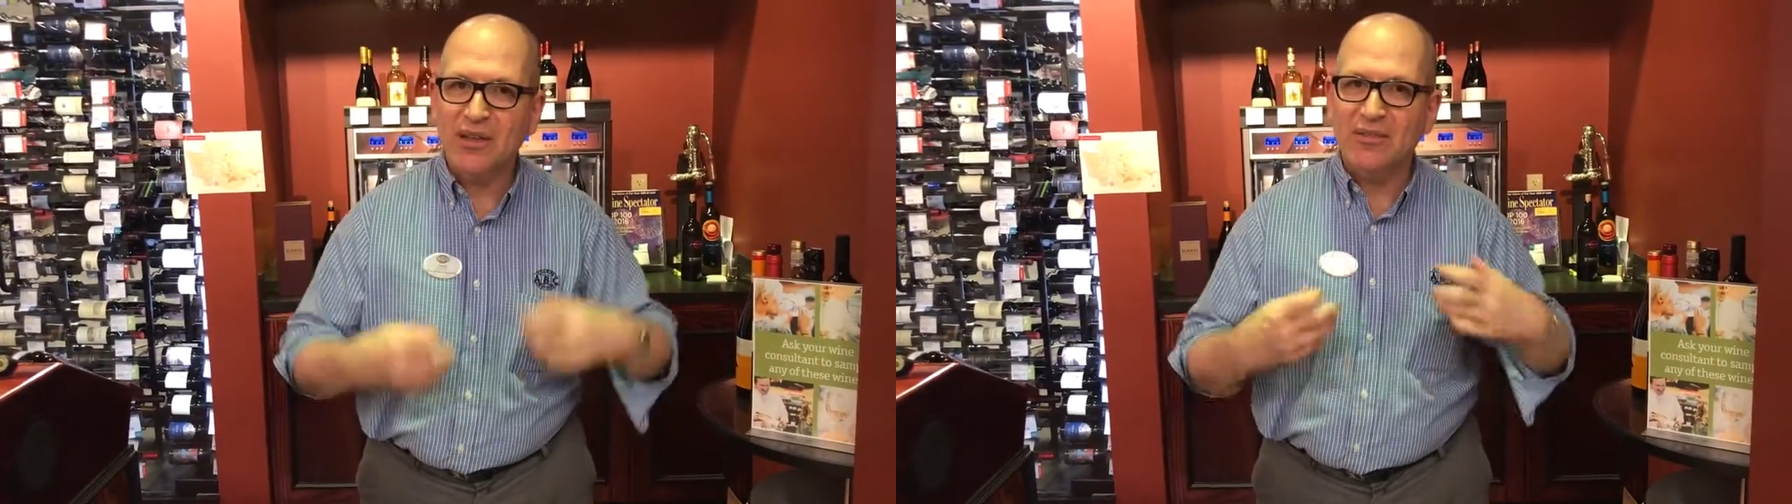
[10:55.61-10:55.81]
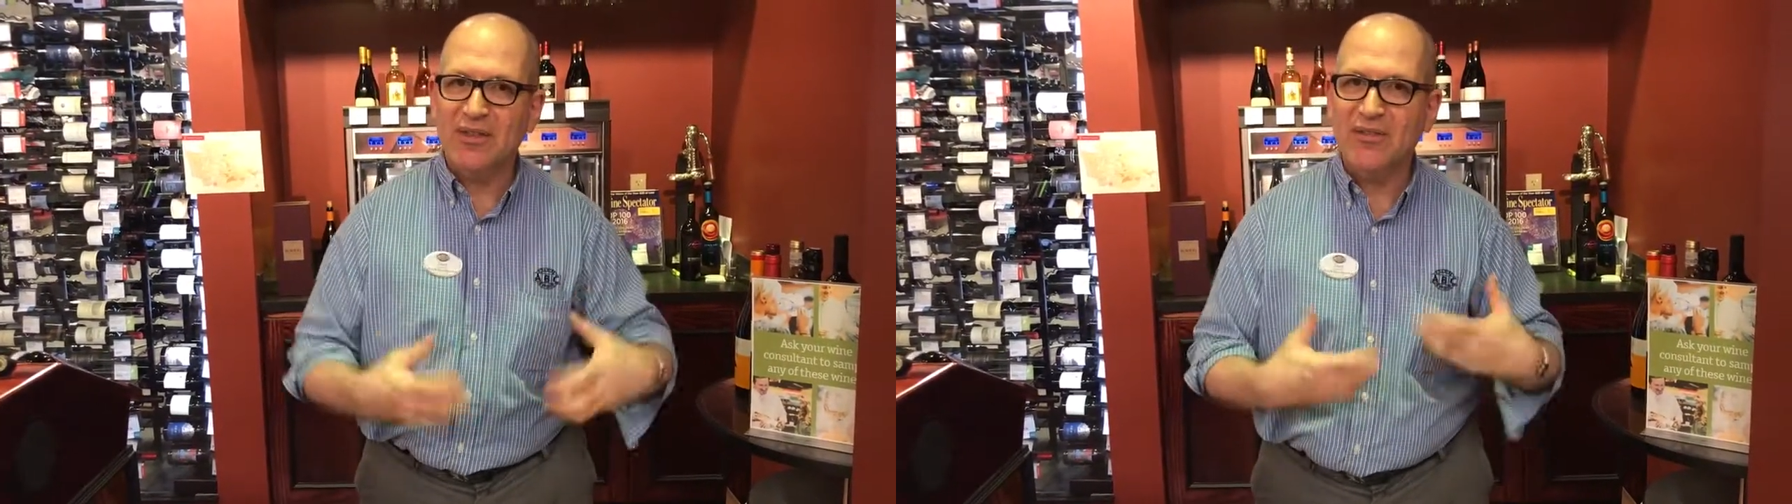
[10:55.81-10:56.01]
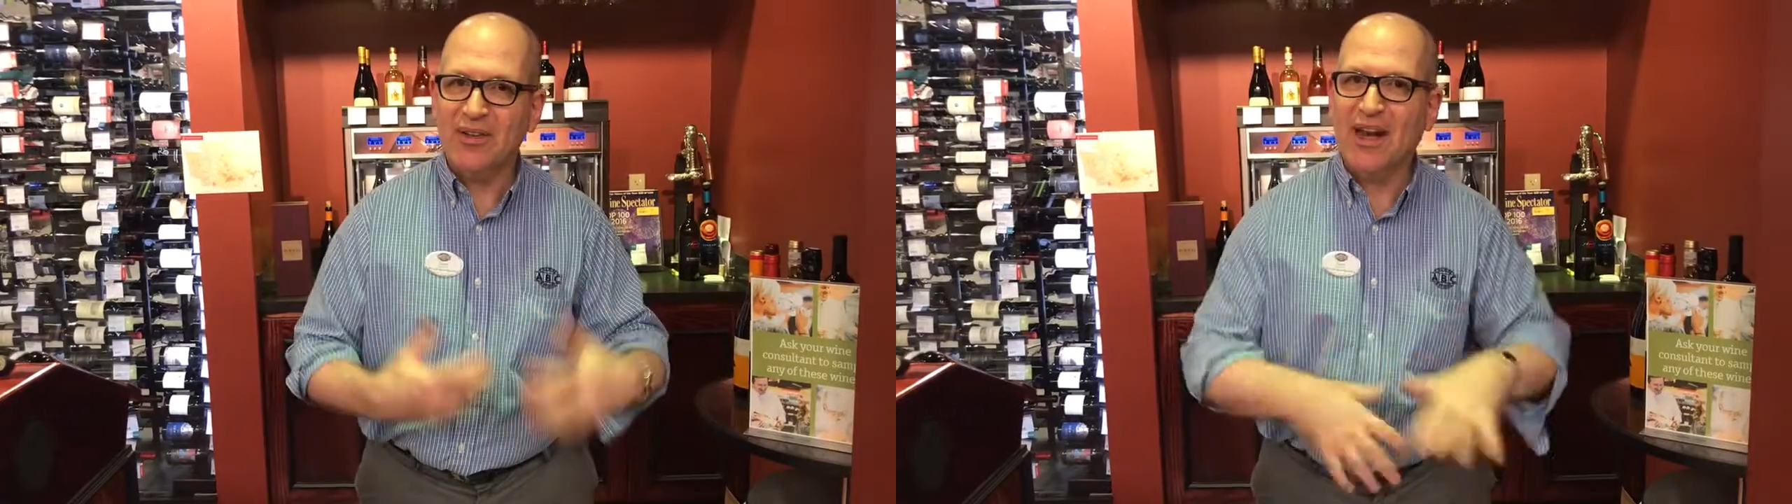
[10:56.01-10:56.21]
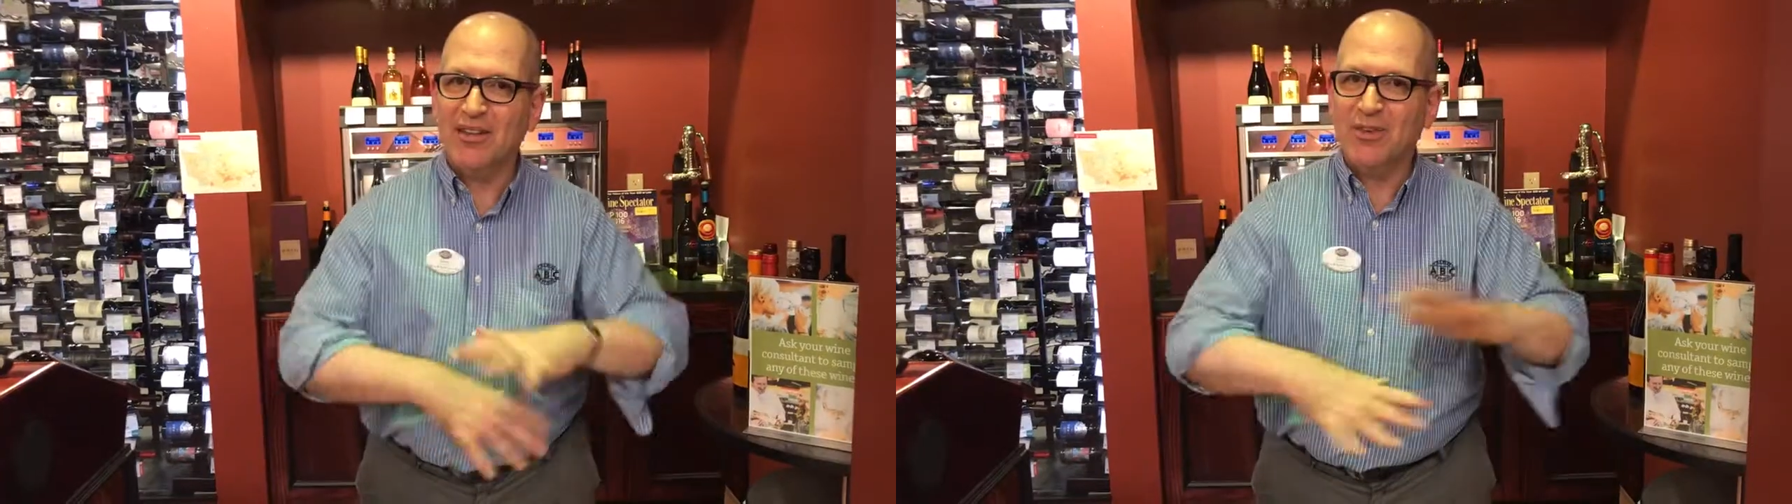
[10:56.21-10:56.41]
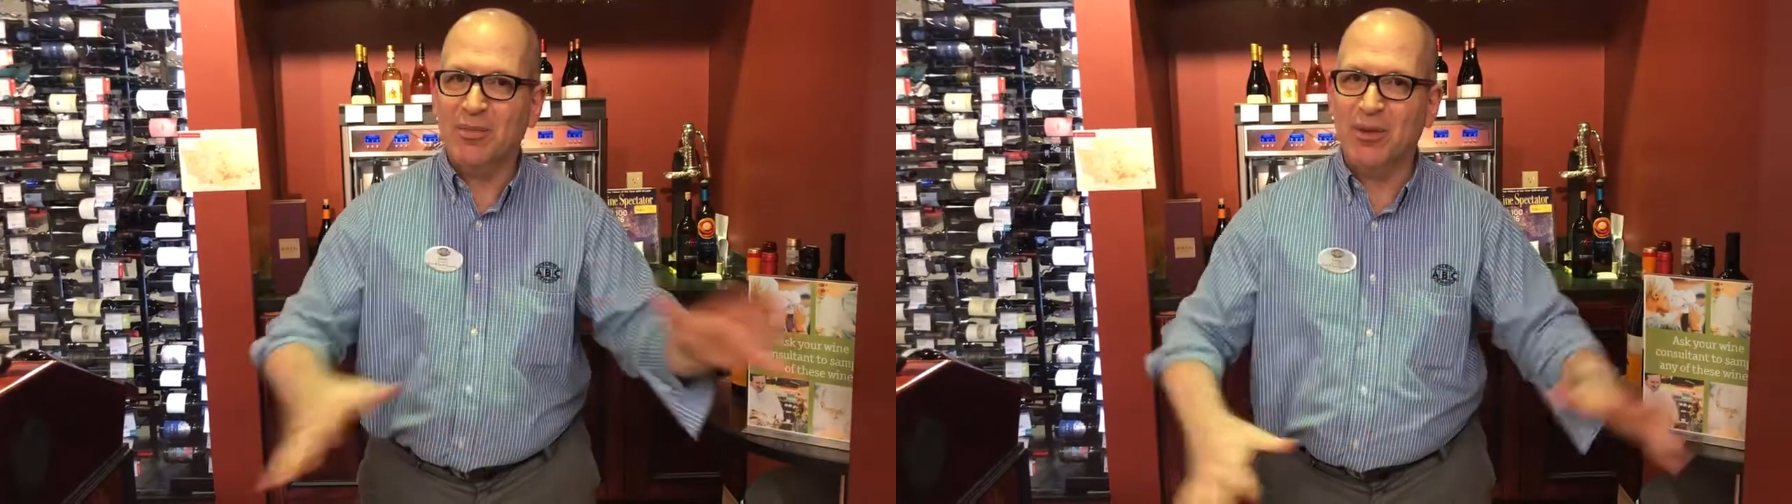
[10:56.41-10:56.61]
even if you had
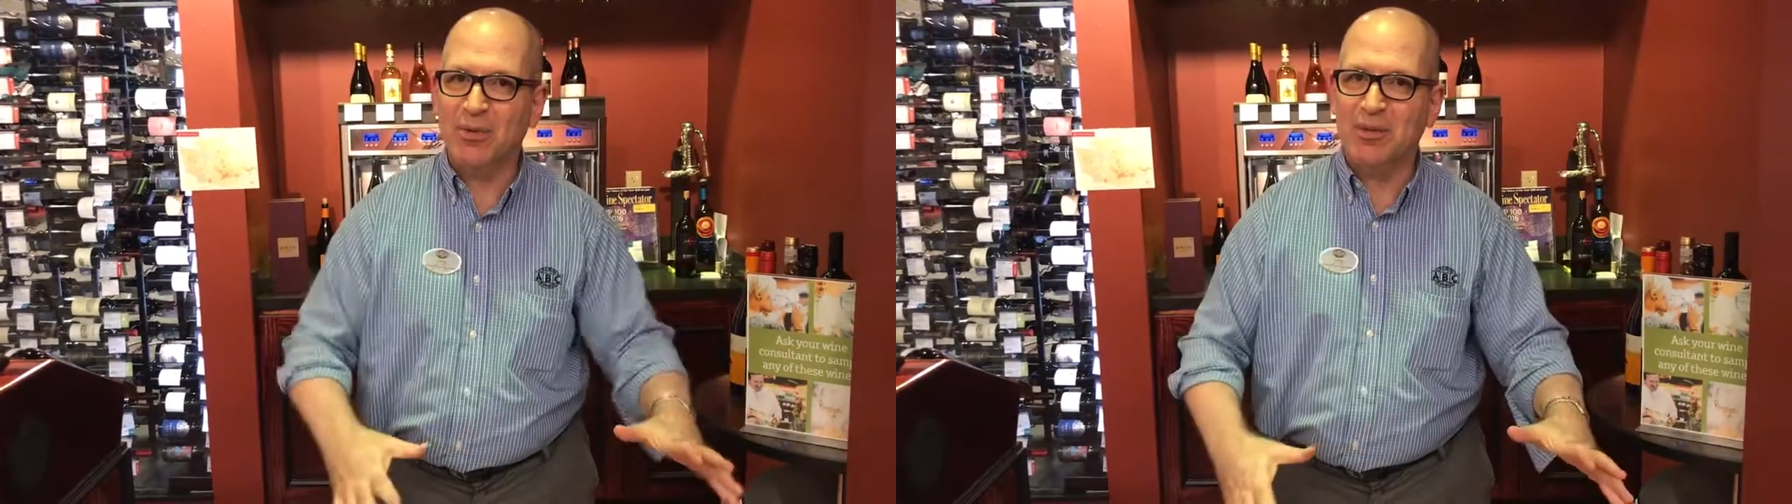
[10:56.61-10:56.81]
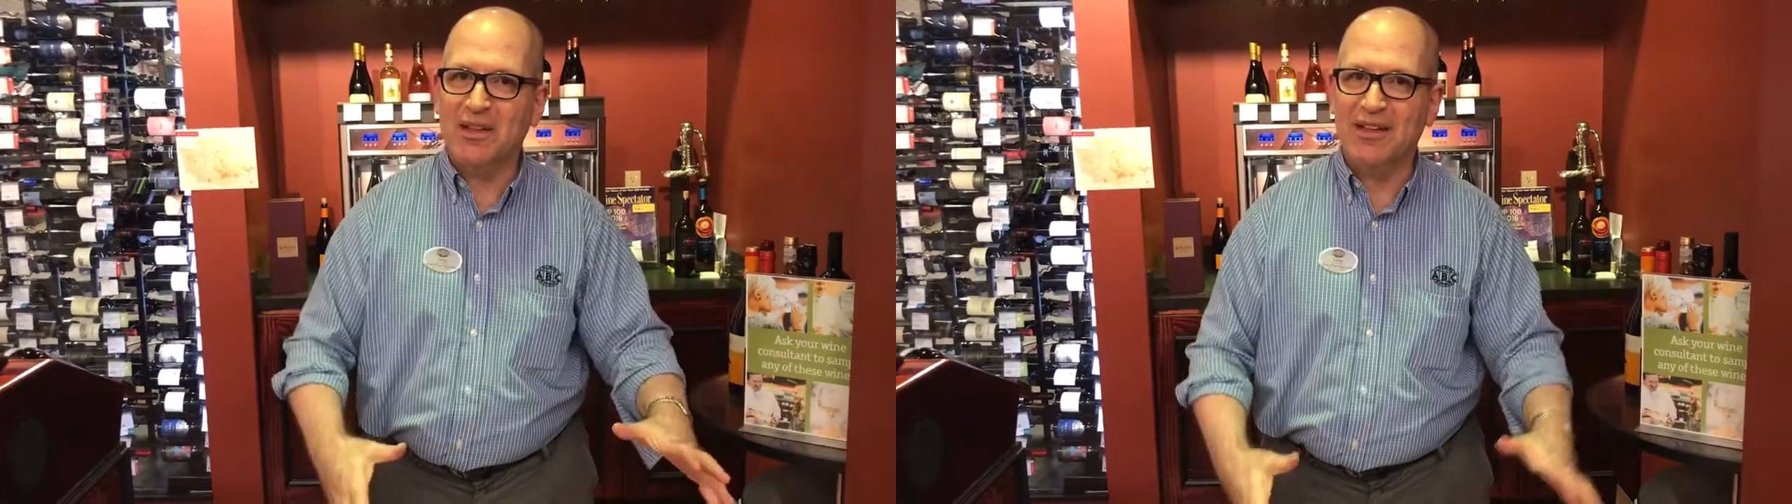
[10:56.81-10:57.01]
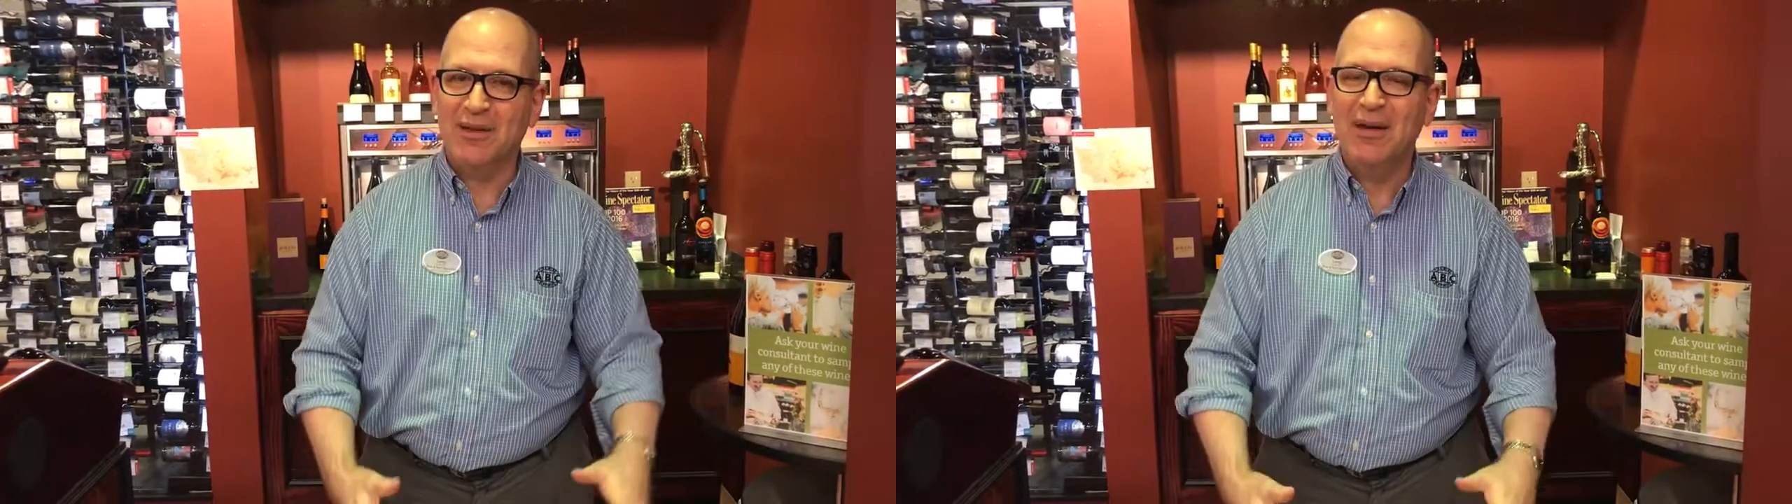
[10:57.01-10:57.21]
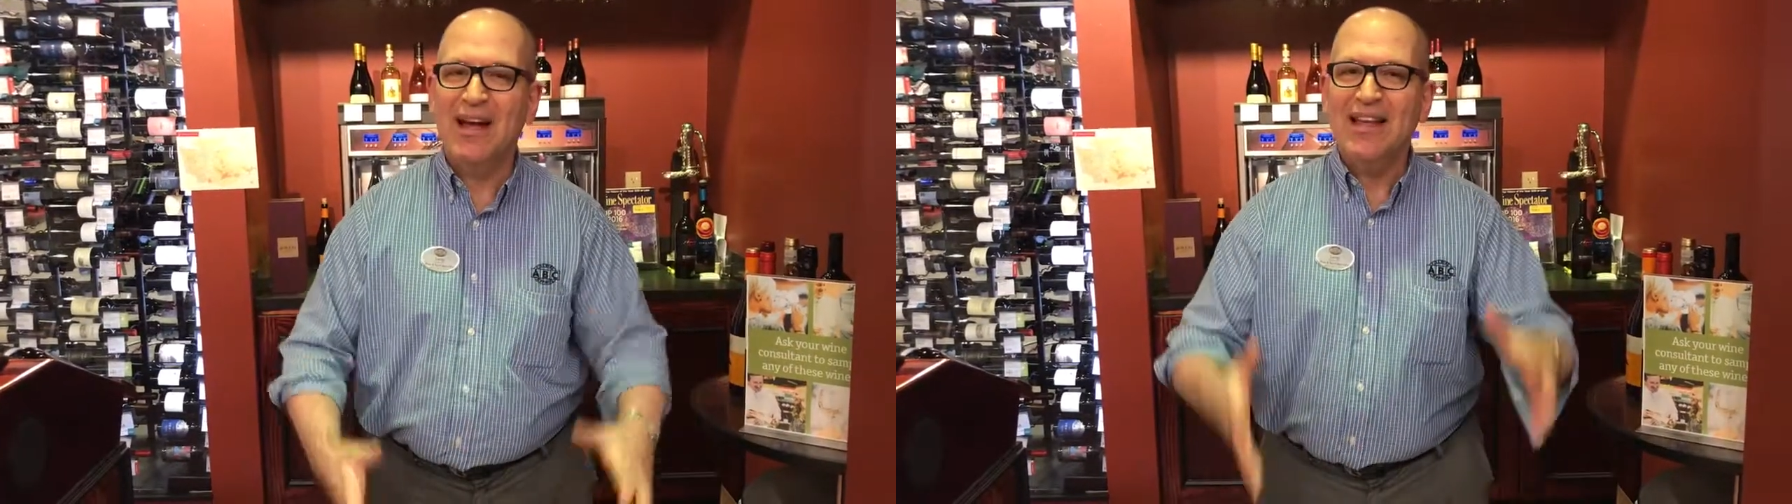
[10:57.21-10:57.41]
disposable income,